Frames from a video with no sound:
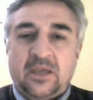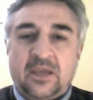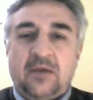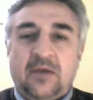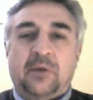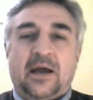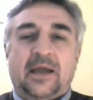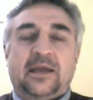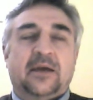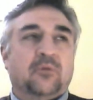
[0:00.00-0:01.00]
by
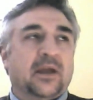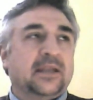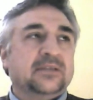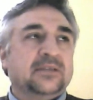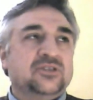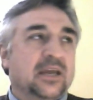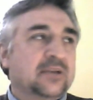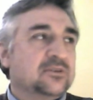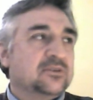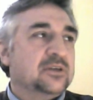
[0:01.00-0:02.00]
Brandon Jen or
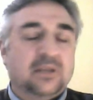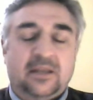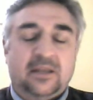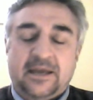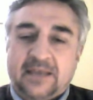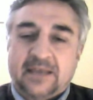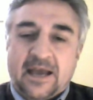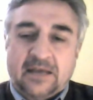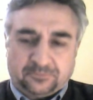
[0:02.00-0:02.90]
something like that.